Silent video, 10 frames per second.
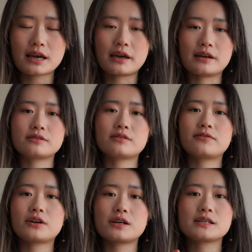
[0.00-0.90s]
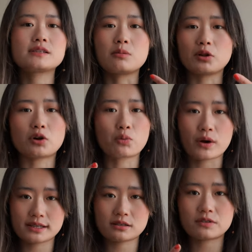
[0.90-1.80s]
and very similar
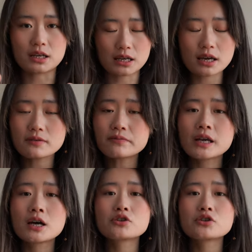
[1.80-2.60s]
ways of thinking.